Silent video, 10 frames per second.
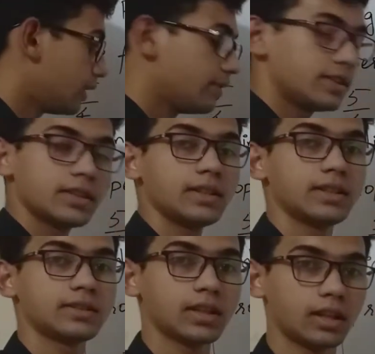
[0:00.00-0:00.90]
divisor
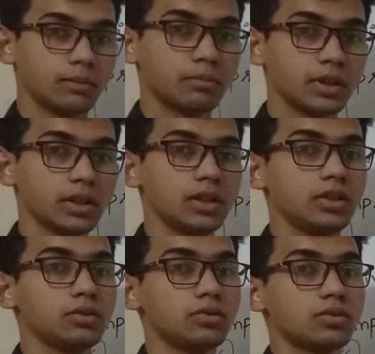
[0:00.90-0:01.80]
is the number
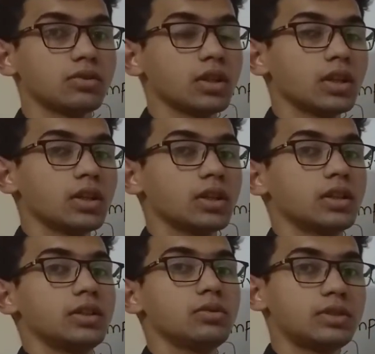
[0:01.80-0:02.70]

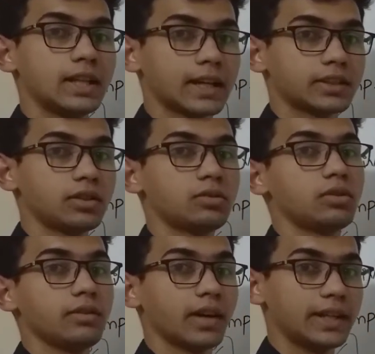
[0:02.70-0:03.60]
you selected to
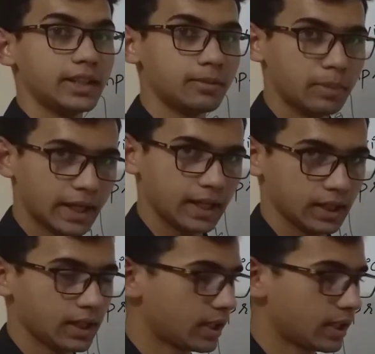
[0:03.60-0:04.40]
divide it by,